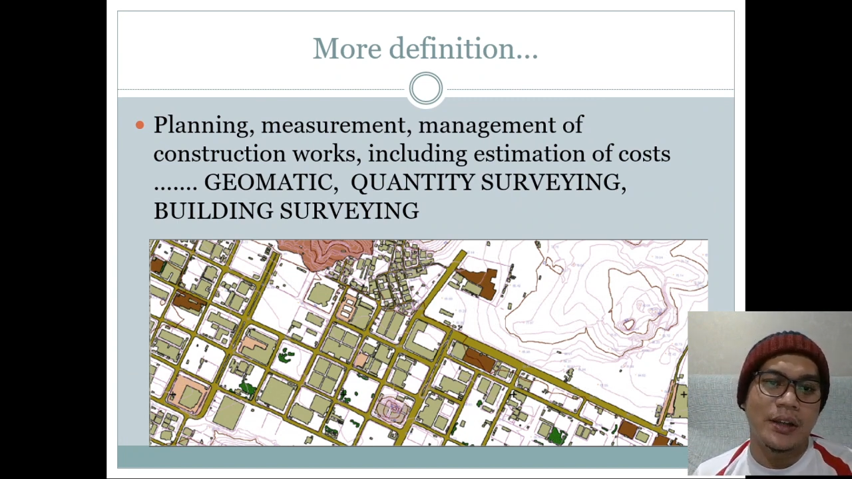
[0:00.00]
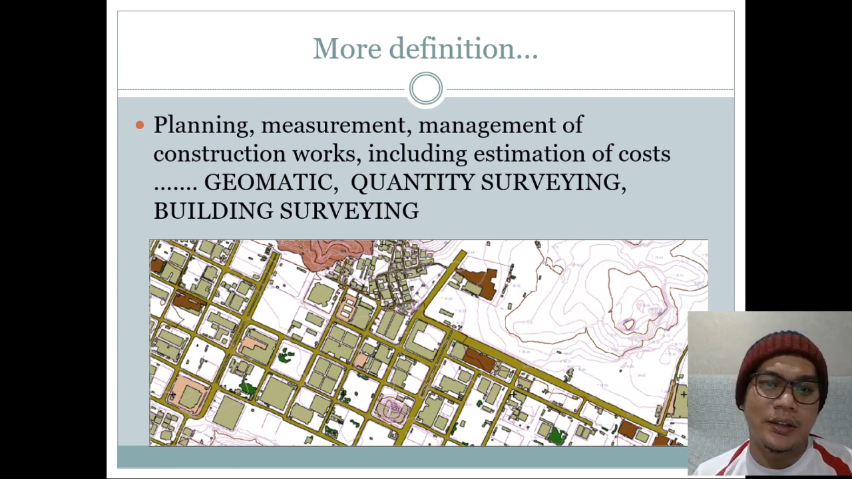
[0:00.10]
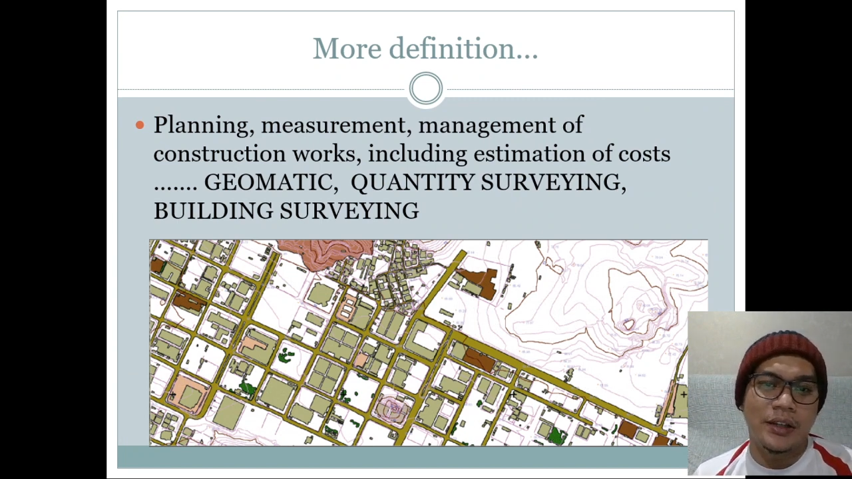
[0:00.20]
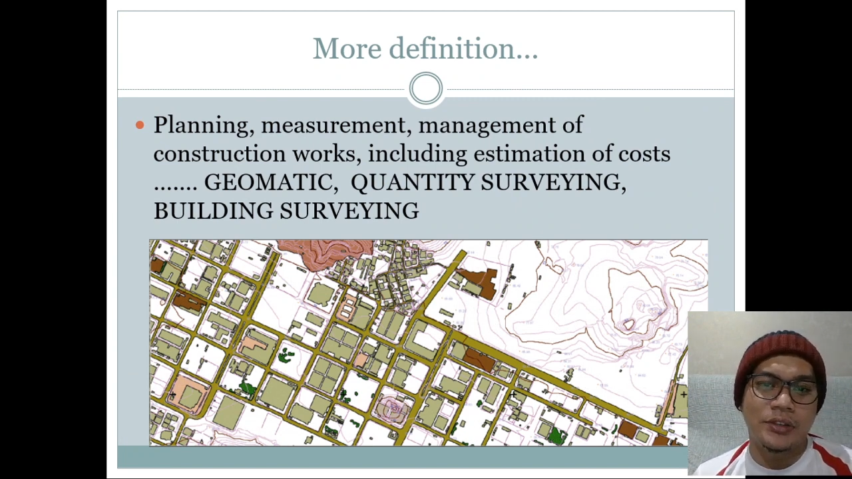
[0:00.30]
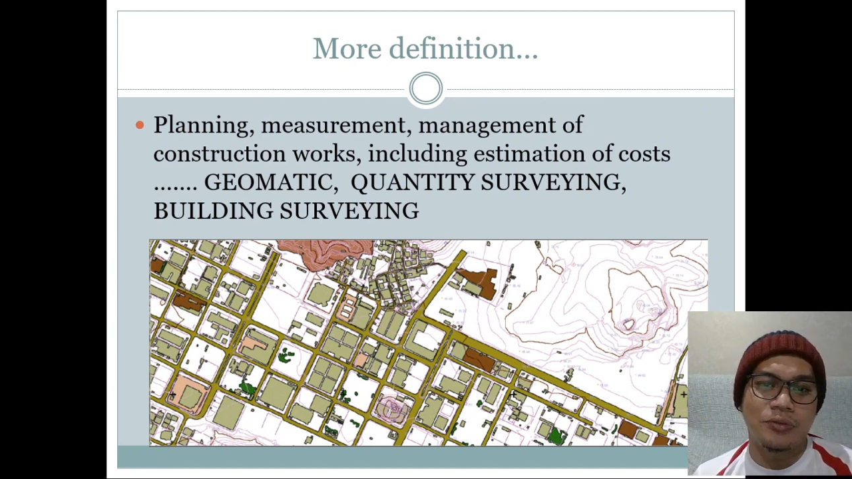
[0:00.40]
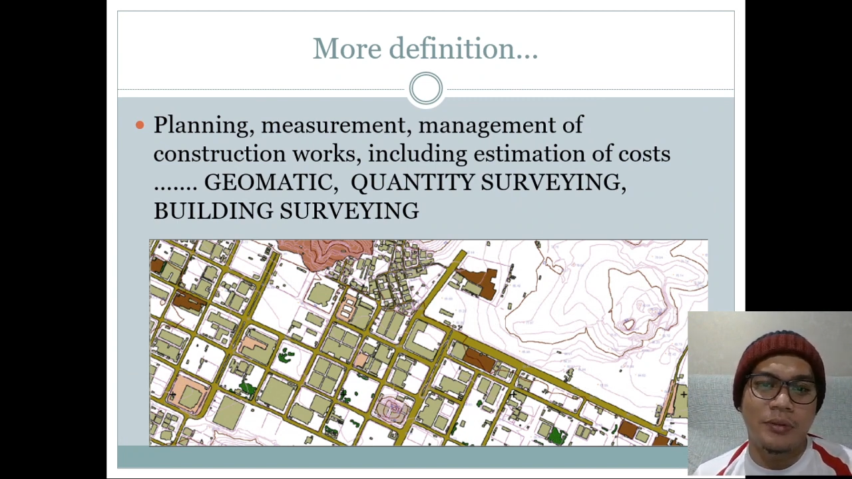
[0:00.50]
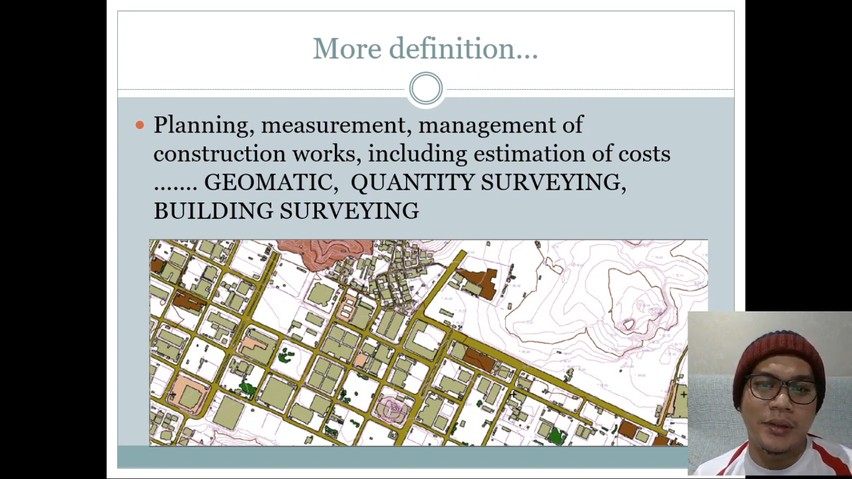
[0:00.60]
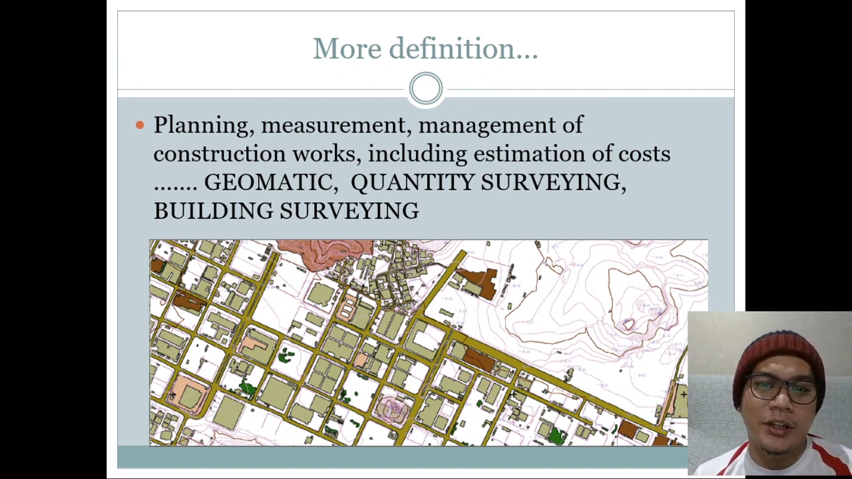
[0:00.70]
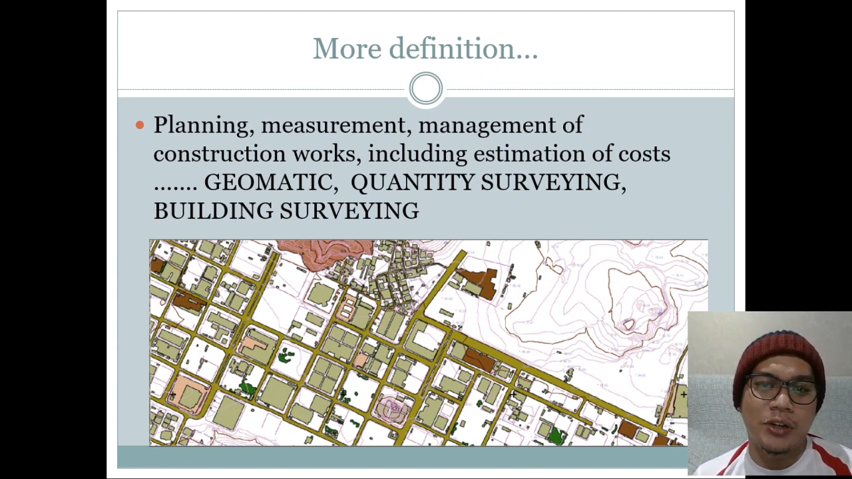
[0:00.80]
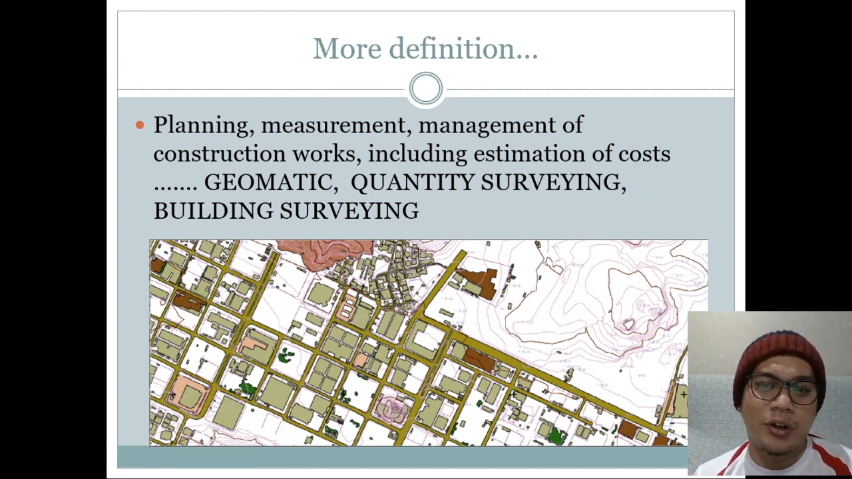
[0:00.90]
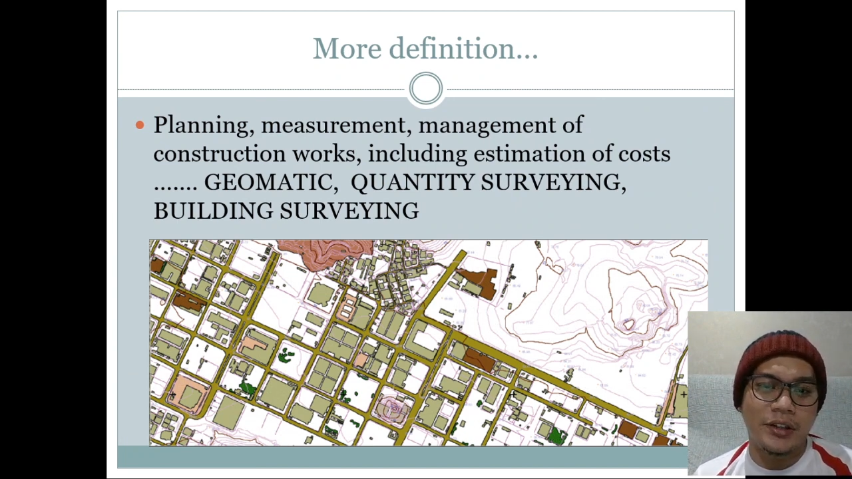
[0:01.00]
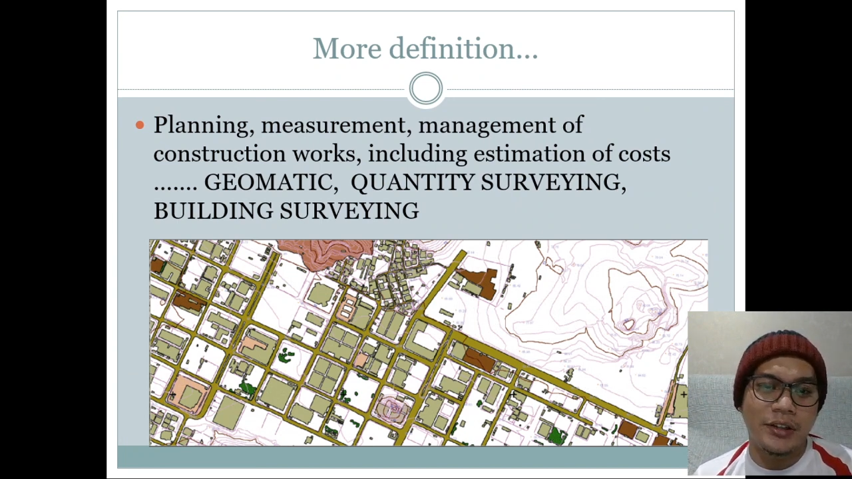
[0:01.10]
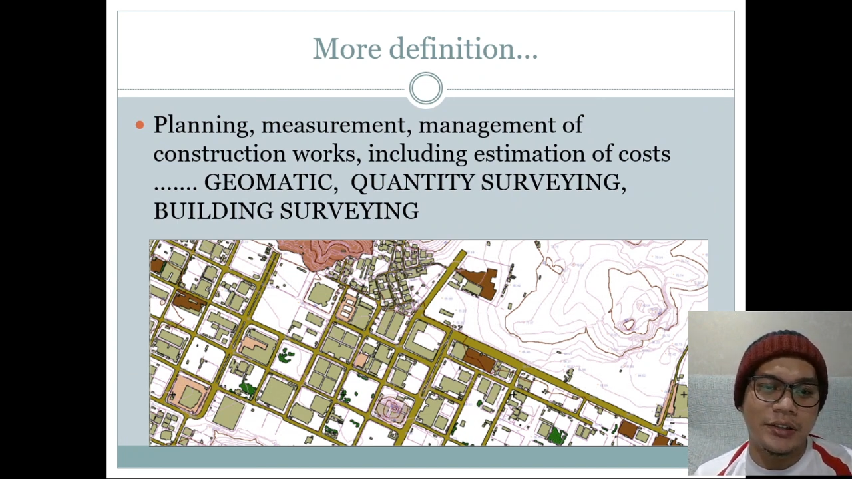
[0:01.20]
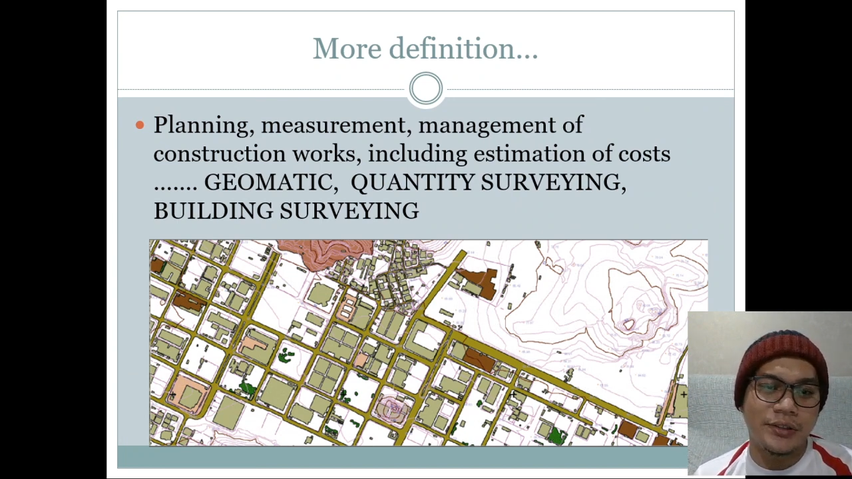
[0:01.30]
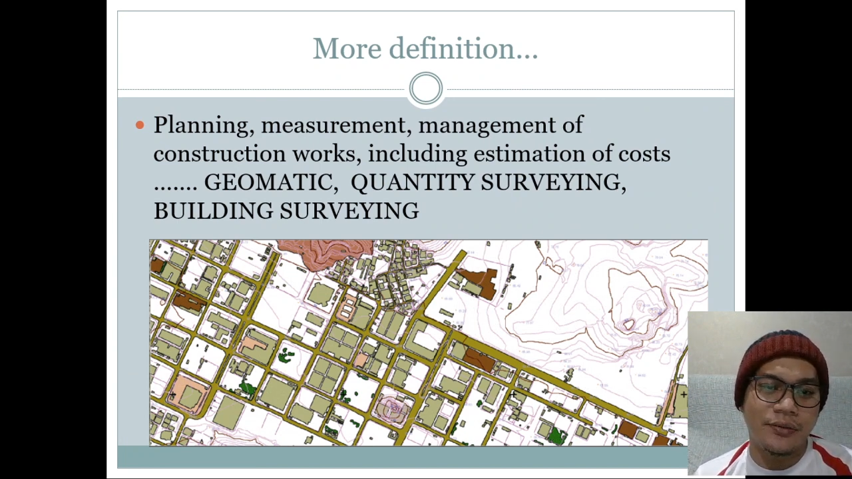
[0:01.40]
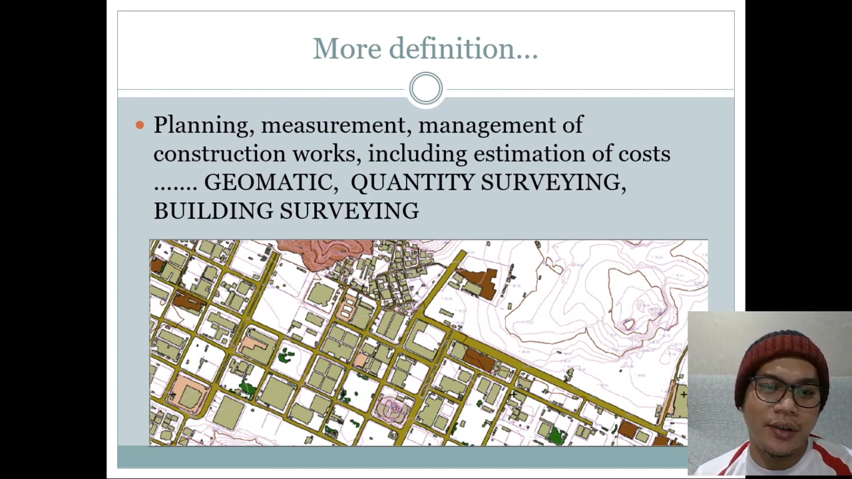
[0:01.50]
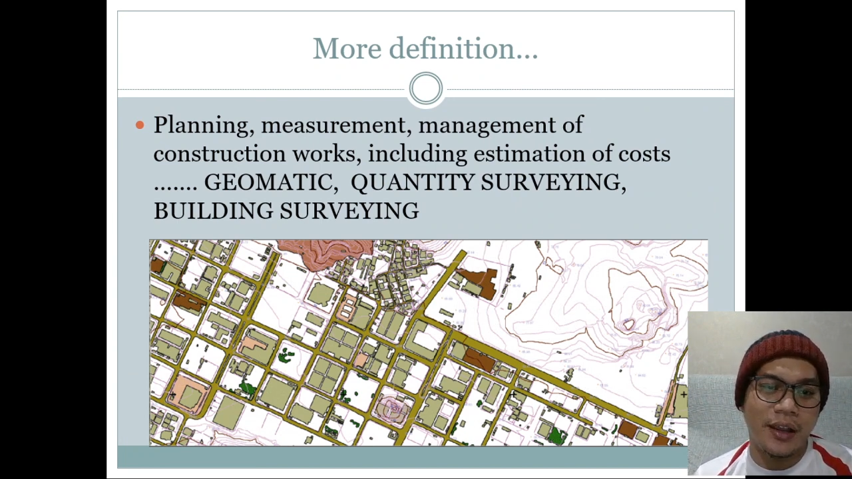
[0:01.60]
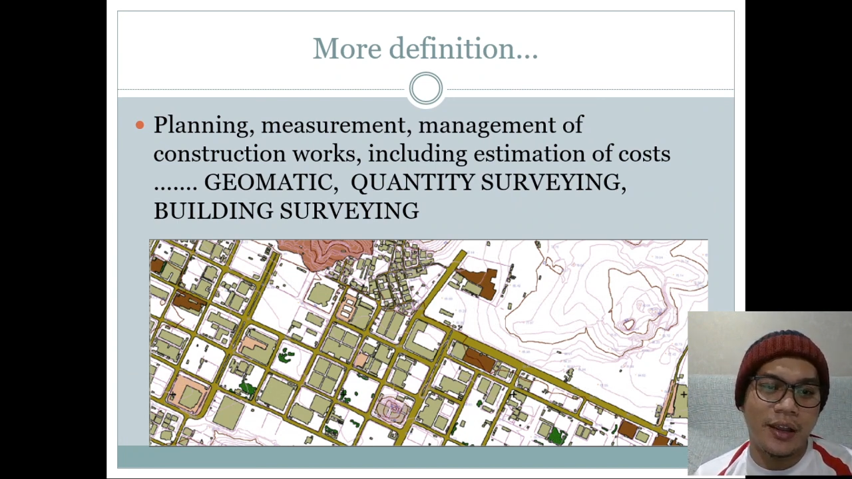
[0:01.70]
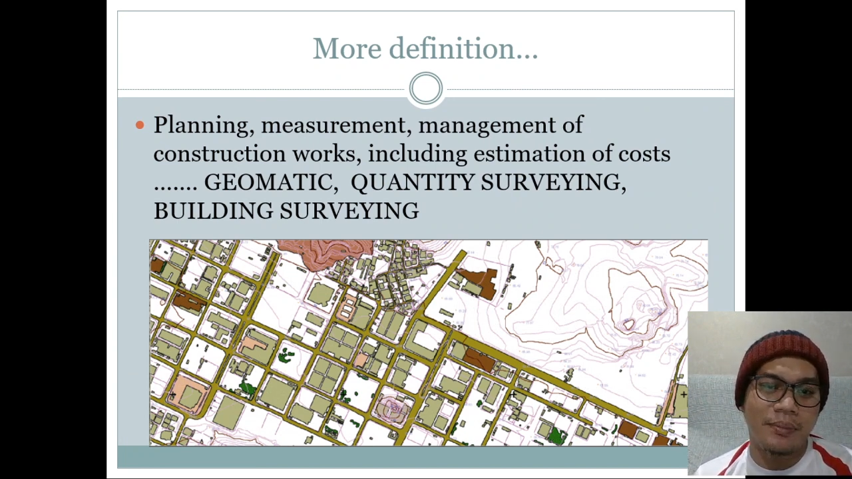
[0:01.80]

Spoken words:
This will be the quantity survey,